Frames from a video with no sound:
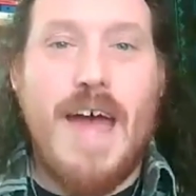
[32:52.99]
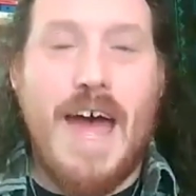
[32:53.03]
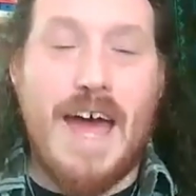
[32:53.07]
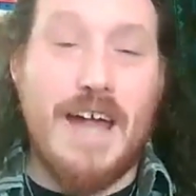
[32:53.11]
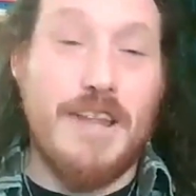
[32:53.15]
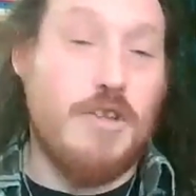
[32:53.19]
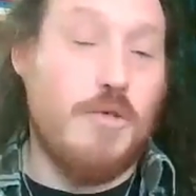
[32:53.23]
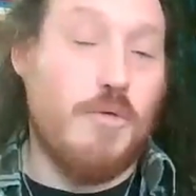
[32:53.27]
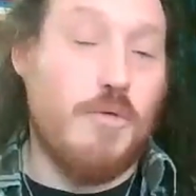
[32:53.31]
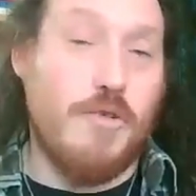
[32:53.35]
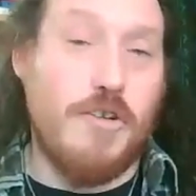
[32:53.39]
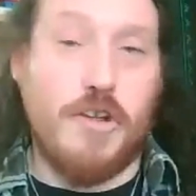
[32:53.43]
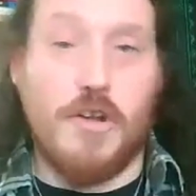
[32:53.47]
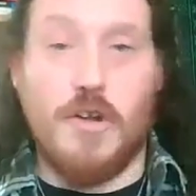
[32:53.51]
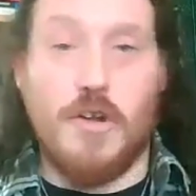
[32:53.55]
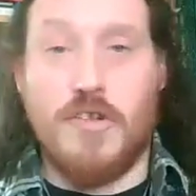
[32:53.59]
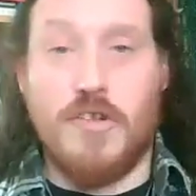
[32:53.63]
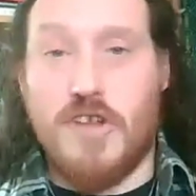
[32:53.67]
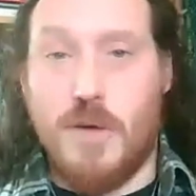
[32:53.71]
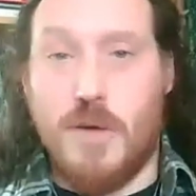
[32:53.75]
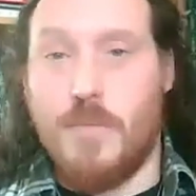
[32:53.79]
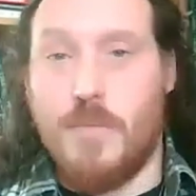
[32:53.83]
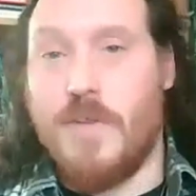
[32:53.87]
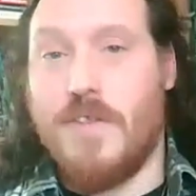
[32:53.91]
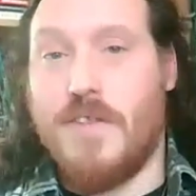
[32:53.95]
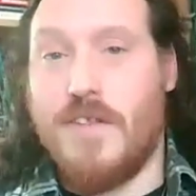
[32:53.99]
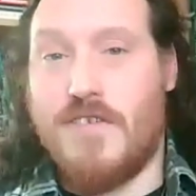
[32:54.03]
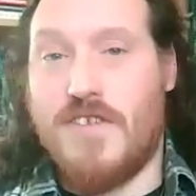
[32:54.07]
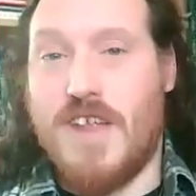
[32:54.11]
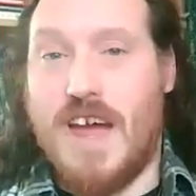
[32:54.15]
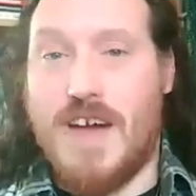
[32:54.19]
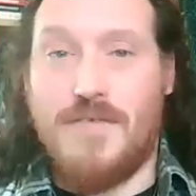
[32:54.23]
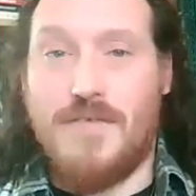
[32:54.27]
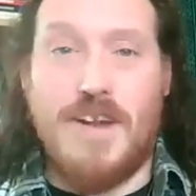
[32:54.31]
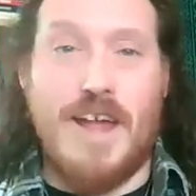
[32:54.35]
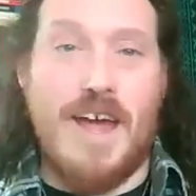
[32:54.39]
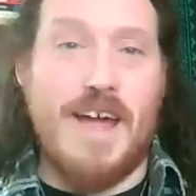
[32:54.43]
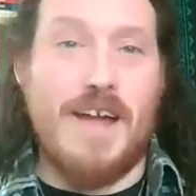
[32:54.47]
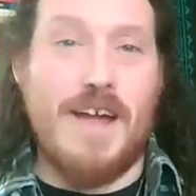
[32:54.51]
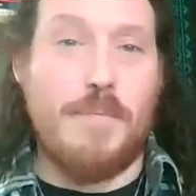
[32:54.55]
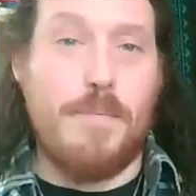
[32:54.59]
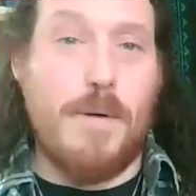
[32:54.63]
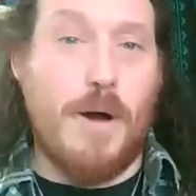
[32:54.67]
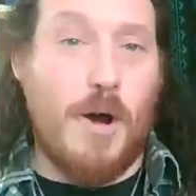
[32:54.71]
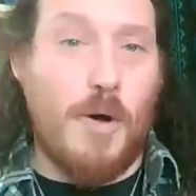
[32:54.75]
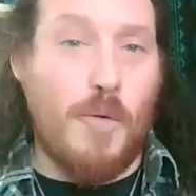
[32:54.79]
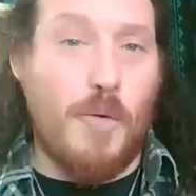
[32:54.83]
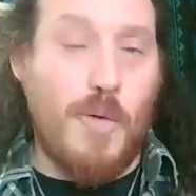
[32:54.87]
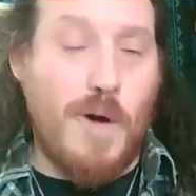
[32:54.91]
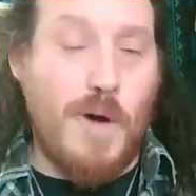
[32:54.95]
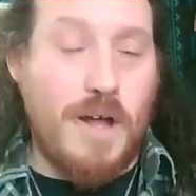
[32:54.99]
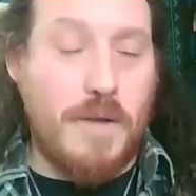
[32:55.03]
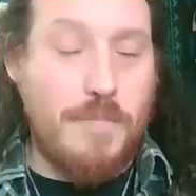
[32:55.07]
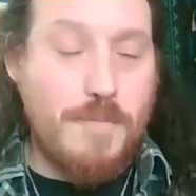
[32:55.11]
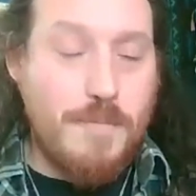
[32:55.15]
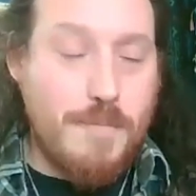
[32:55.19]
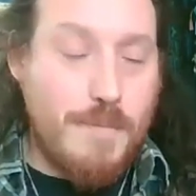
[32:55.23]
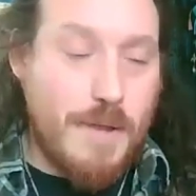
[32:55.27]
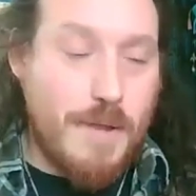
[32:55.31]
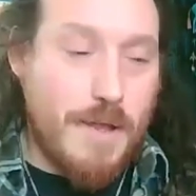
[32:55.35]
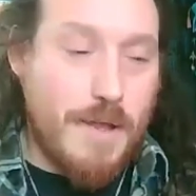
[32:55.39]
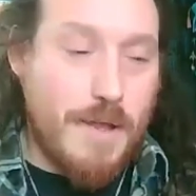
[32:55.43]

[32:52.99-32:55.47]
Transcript: And you already got some with the Savernake part one.